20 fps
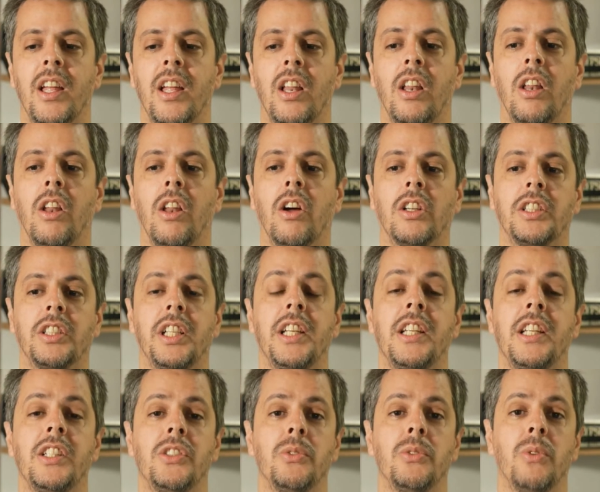locked
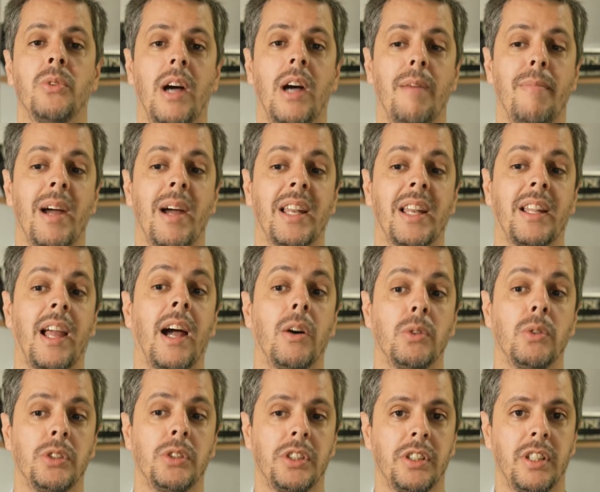into a
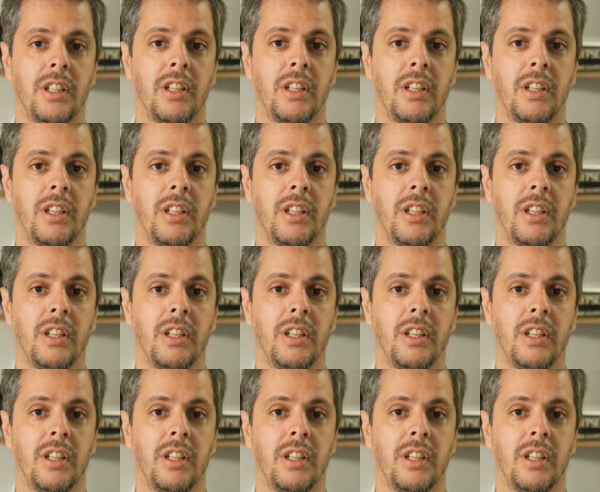madhouse